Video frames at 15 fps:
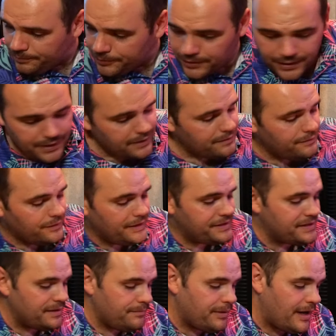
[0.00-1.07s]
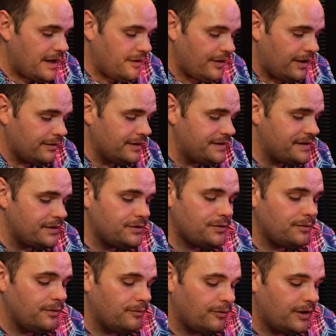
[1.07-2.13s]
put it in the listen pile. I'll listen
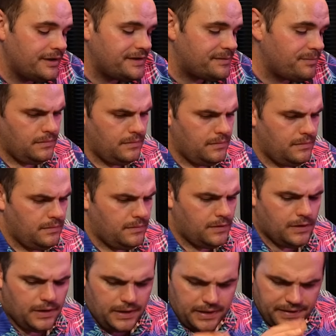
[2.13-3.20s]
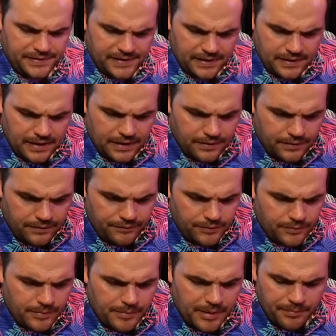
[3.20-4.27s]
to it once. Goodness, I don't even
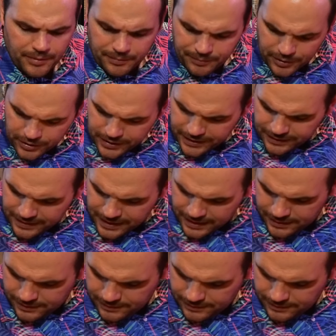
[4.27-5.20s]
remember burning that.